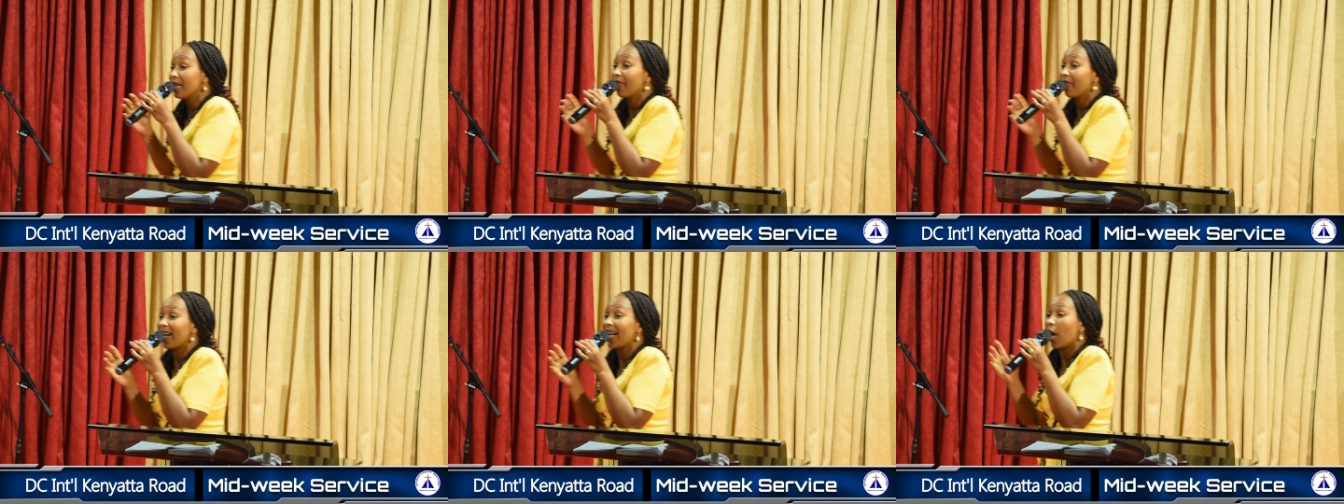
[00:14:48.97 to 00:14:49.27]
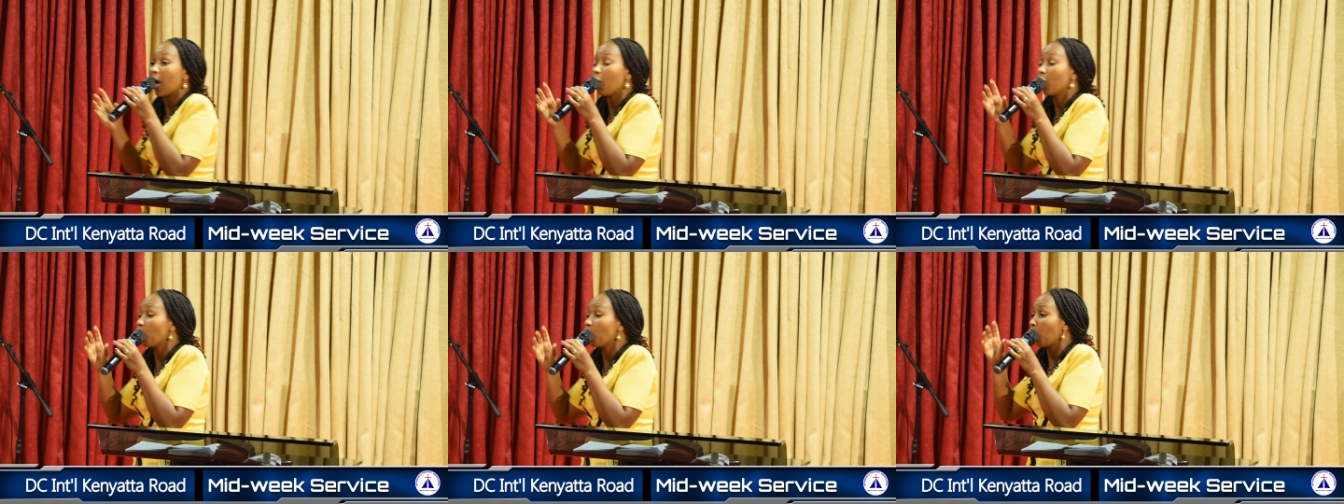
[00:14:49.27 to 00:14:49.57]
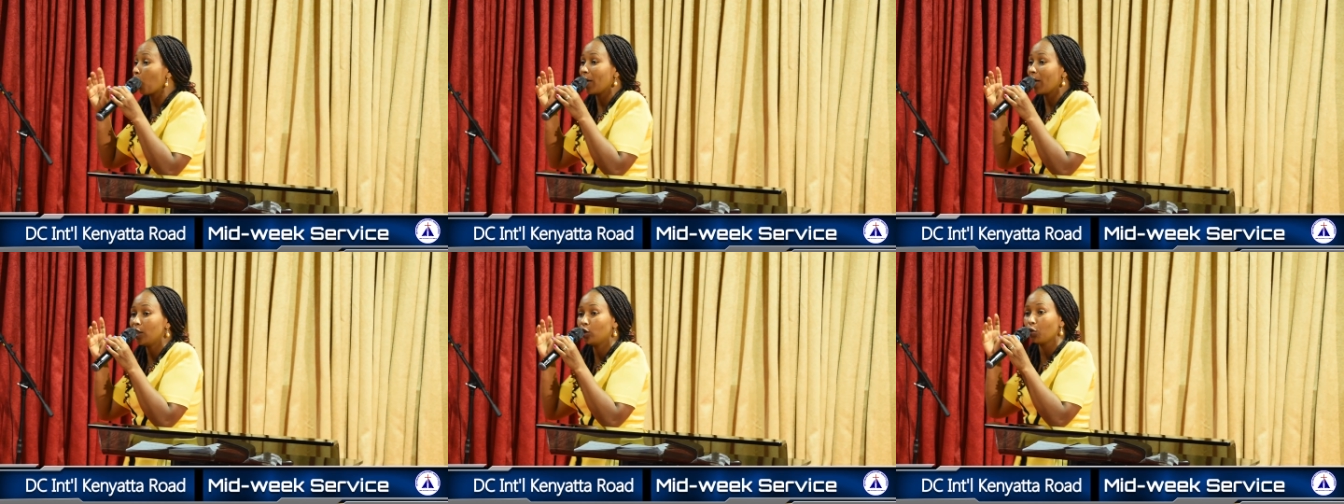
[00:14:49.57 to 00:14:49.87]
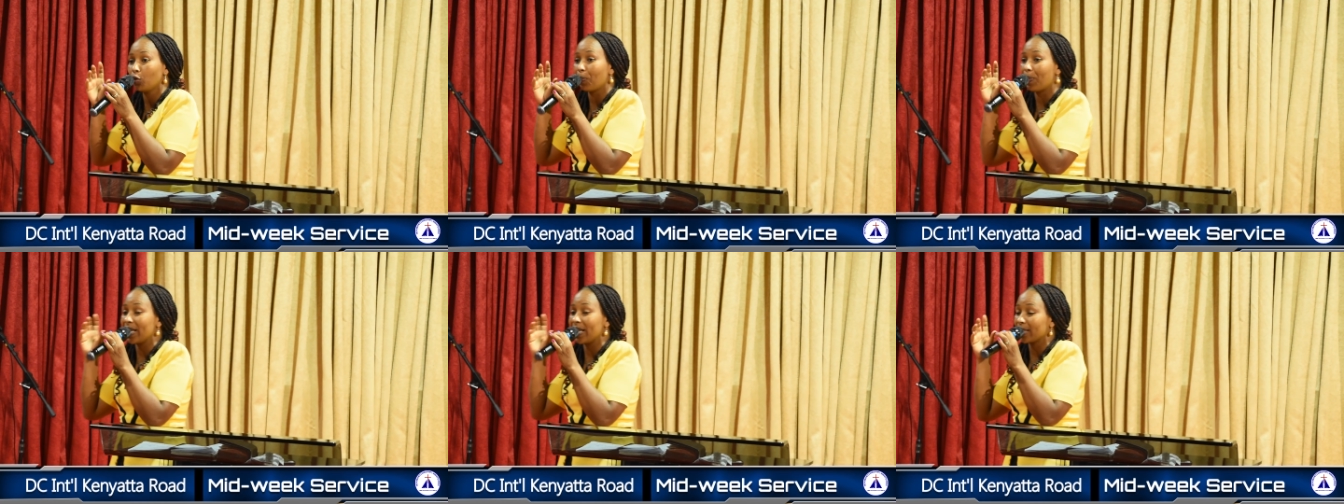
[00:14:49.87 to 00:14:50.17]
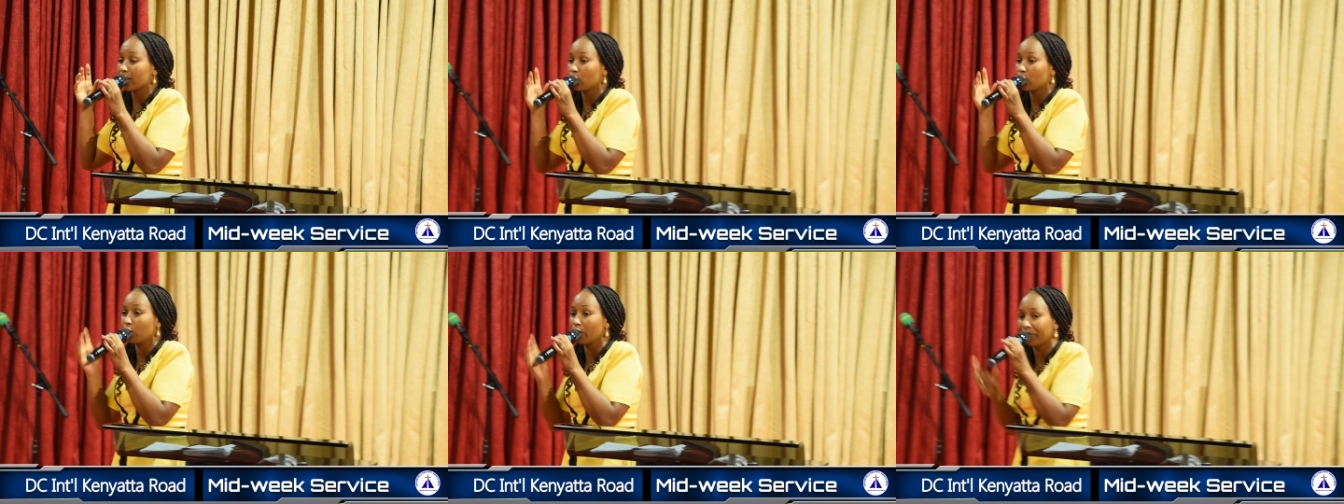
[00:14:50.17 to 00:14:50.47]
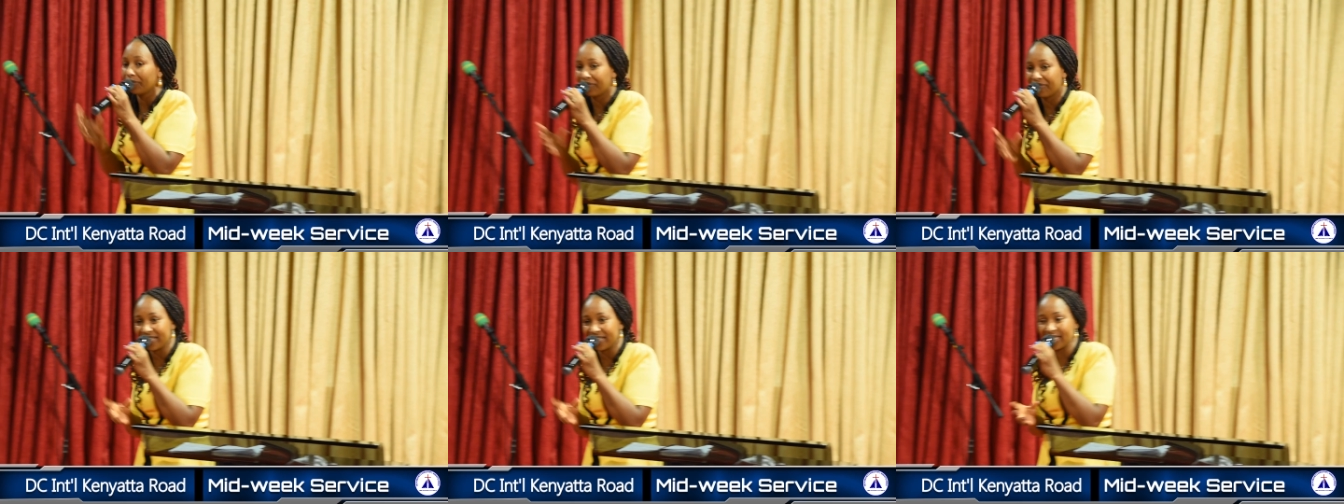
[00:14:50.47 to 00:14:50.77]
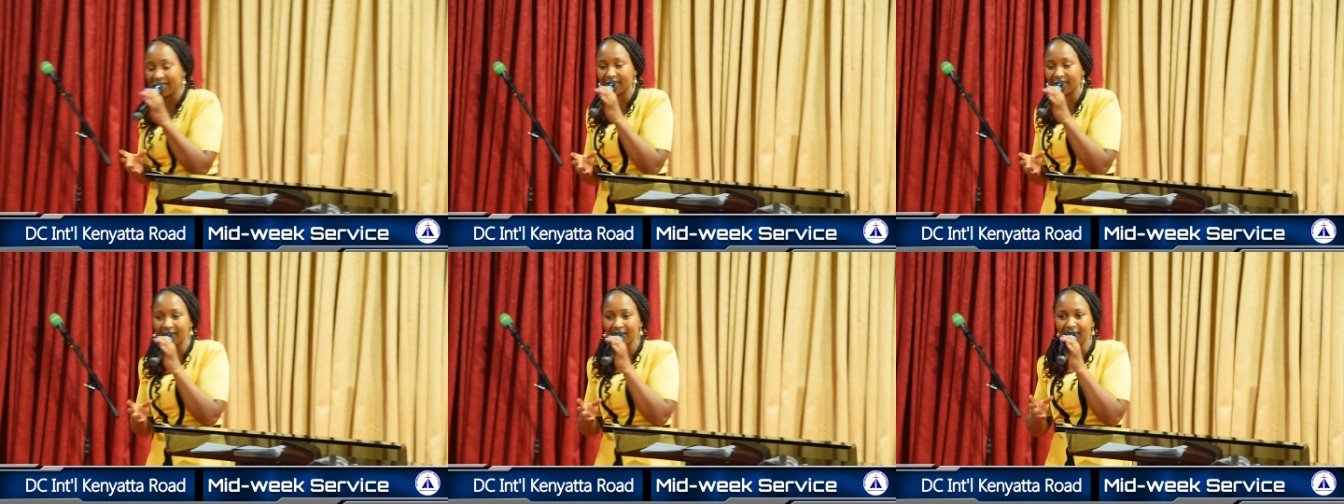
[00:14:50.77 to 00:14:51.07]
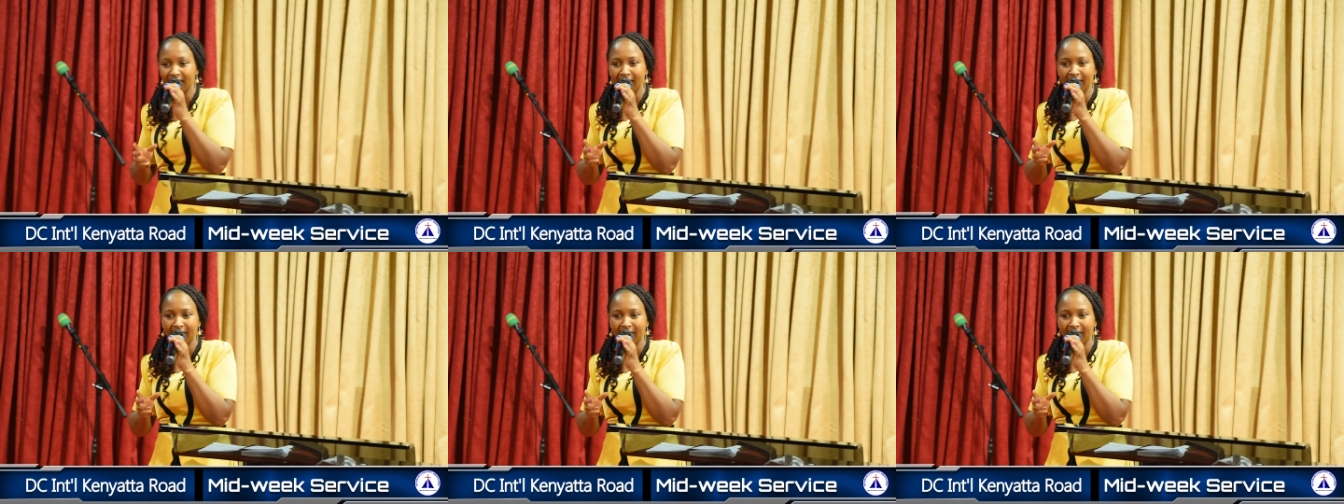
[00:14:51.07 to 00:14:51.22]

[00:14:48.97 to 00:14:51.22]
even how you are going to pay school fees.